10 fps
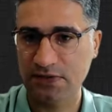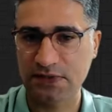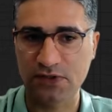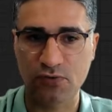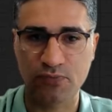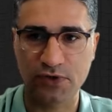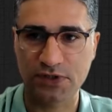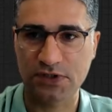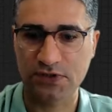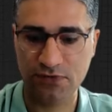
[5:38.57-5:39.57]

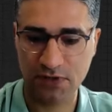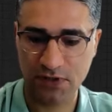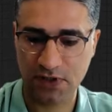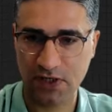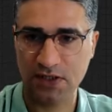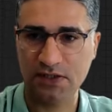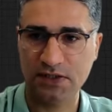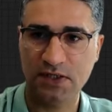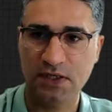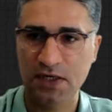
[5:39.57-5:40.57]
0.3
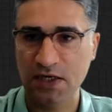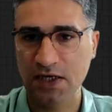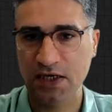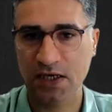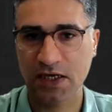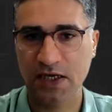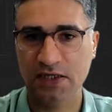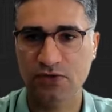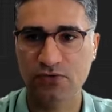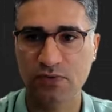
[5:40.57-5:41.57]
and
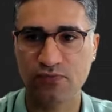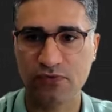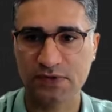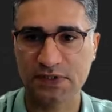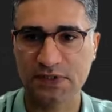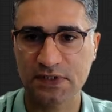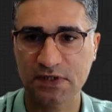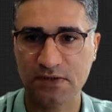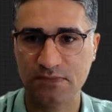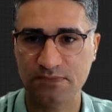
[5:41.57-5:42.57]
again do the
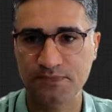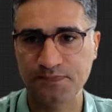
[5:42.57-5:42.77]
processing.